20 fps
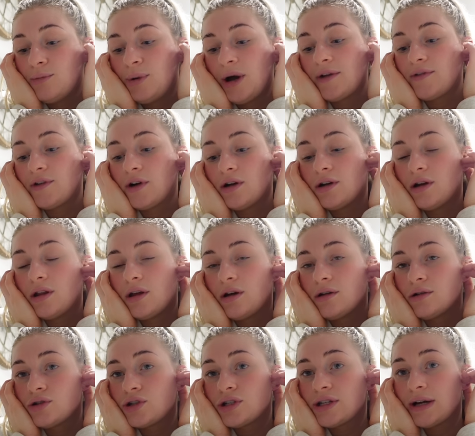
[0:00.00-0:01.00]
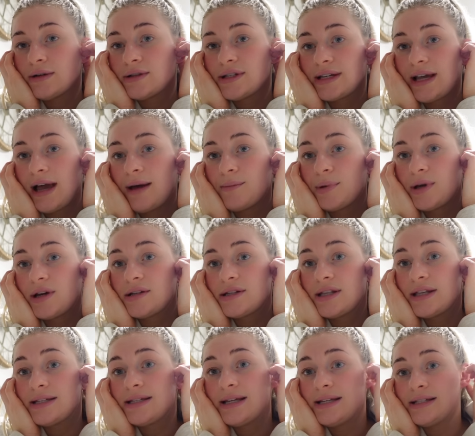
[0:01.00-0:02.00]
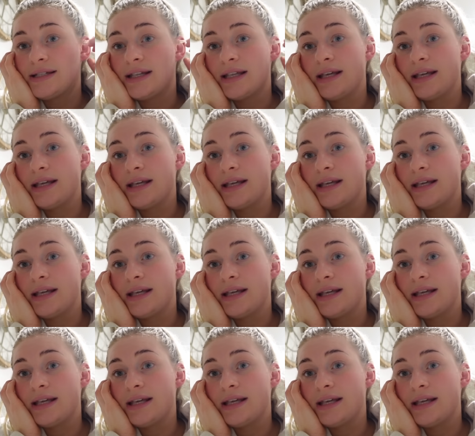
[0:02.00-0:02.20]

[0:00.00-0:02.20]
But I've got another ultrasound scan, because the cyst